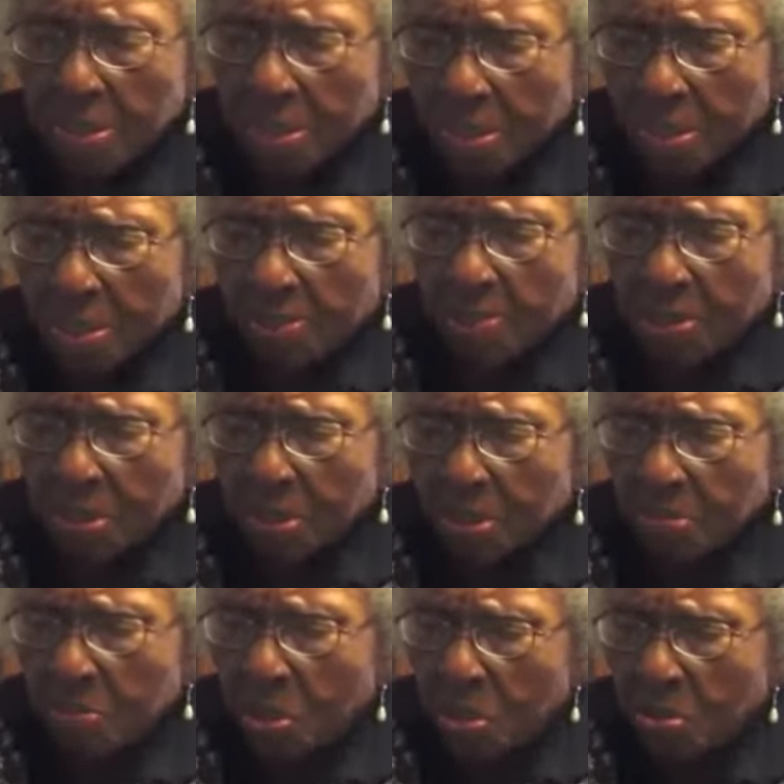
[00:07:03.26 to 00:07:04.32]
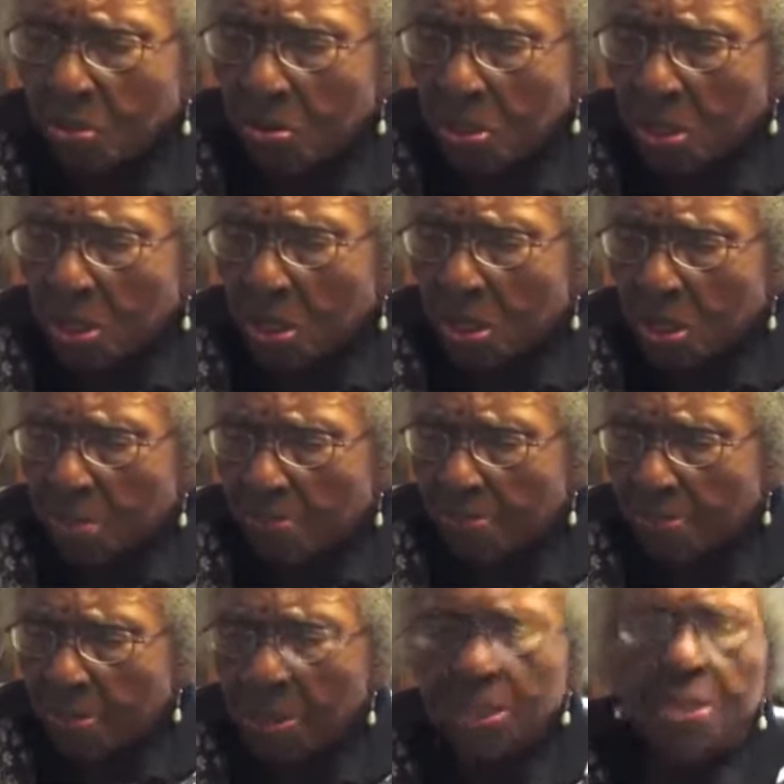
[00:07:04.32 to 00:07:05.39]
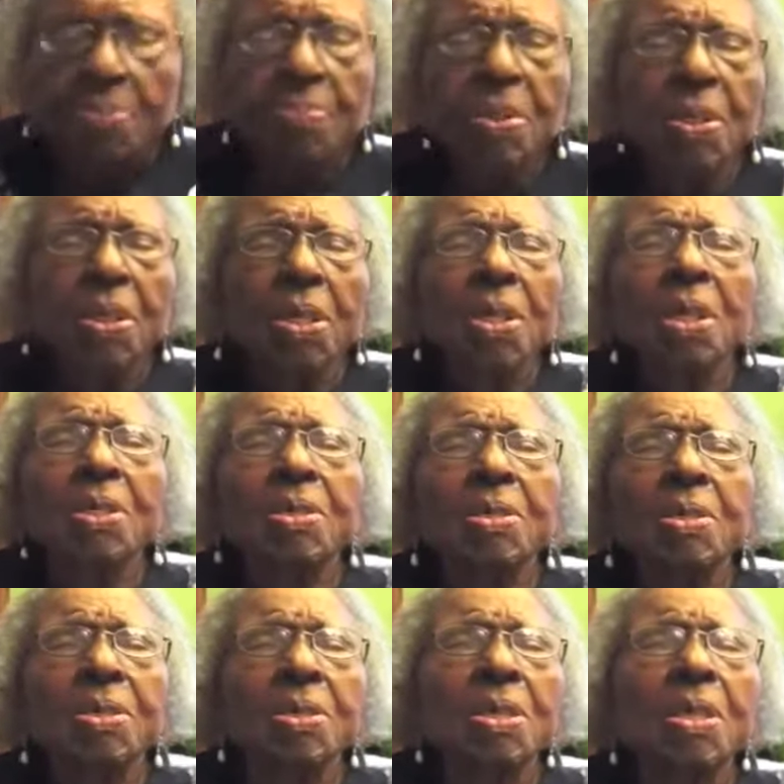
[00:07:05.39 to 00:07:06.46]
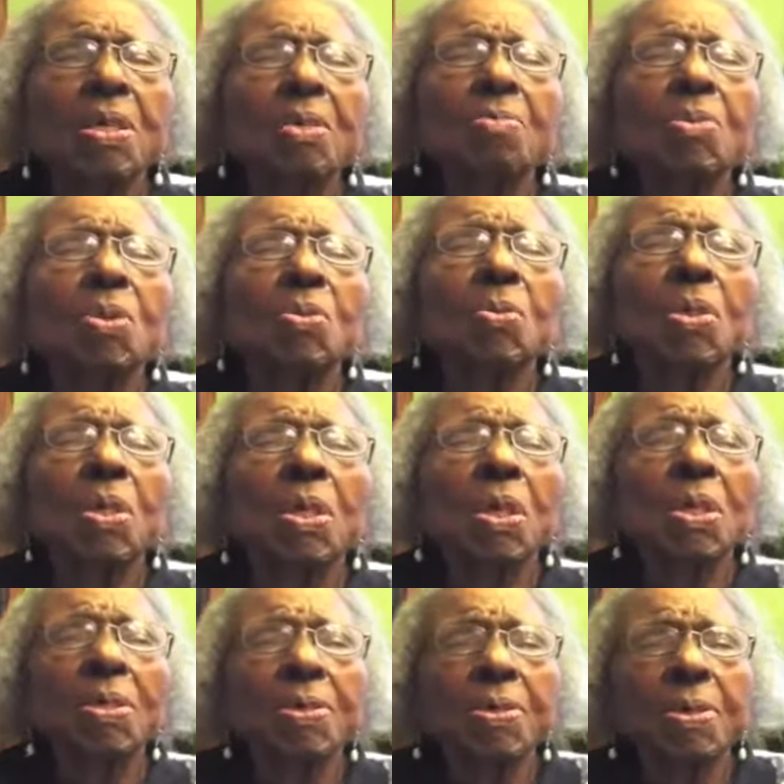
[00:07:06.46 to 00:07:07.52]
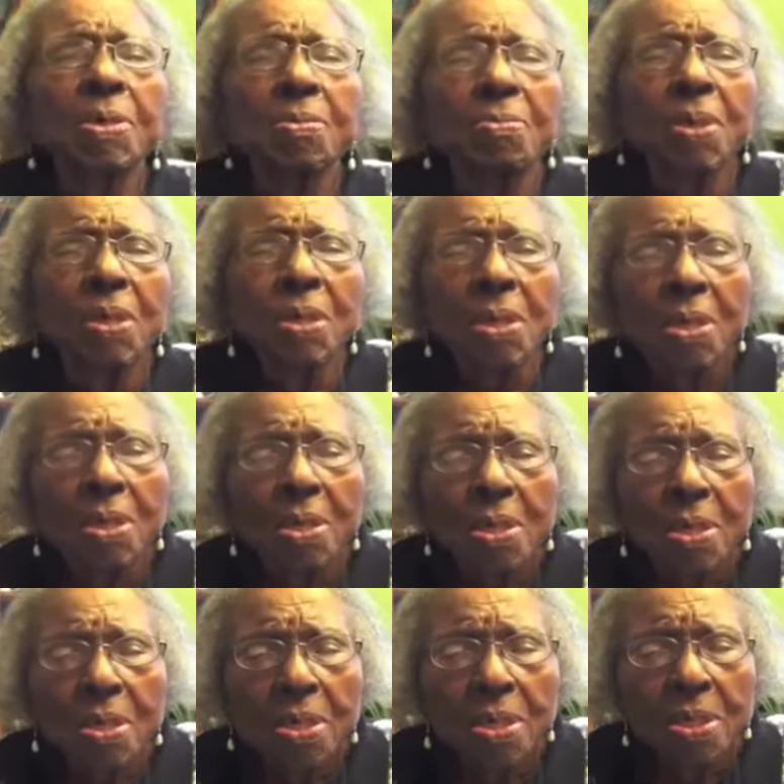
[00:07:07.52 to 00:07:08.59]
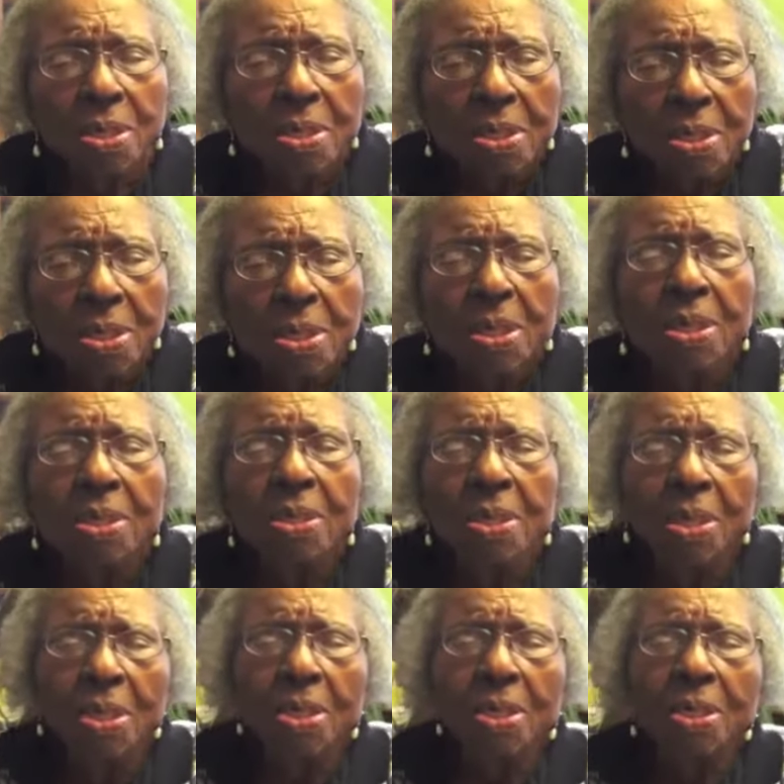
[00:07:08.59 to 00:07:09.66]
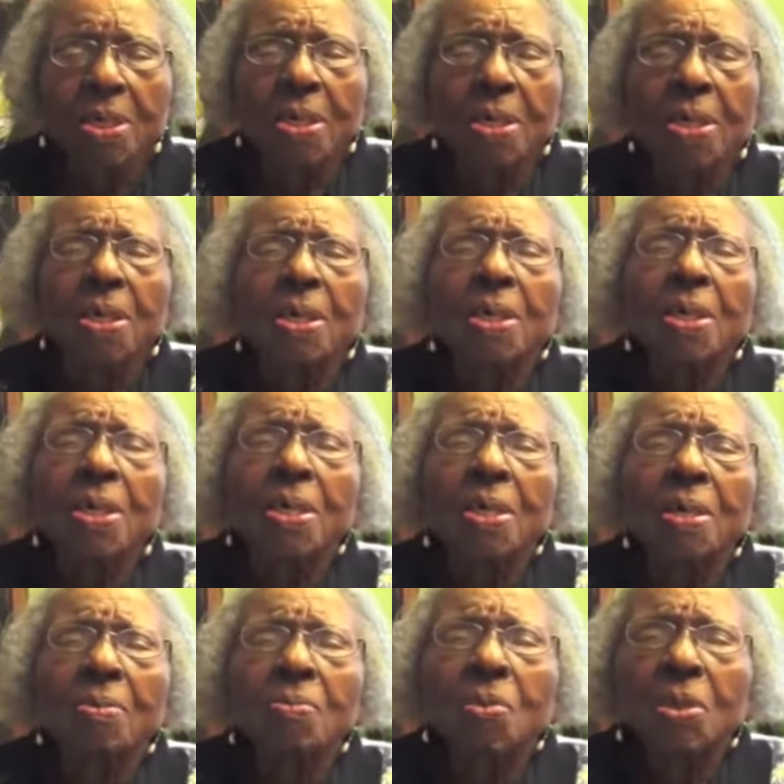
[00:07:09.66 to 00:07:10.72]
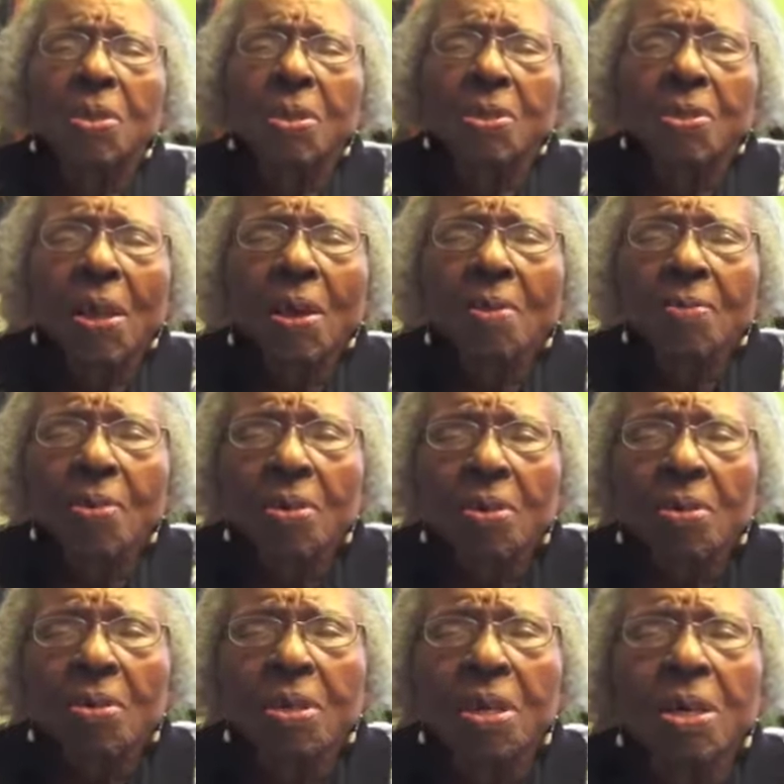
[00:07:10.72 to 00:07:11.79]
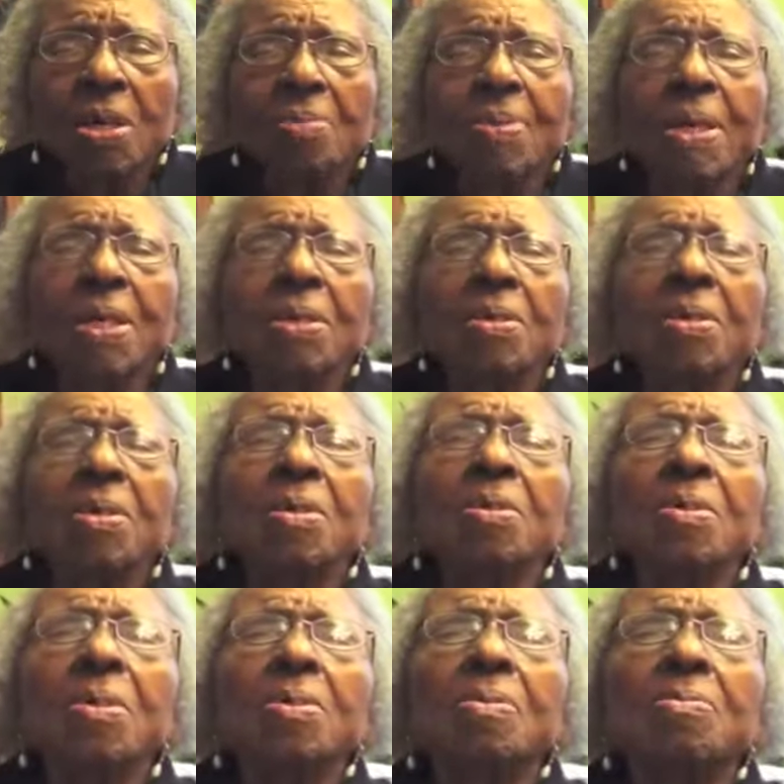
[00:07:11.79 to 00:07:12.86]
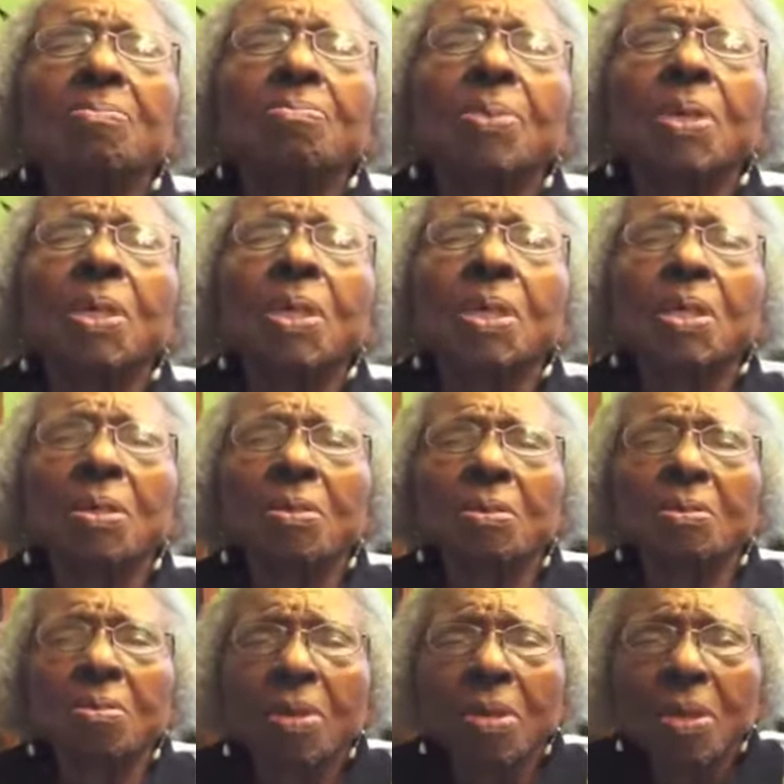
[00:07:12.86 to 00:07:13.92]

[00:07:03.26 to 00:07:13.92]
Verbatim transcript: God bless the moon and God bless me and God see the moon and God see me. And mm. God. And we're just having a good time out in the yard and playing.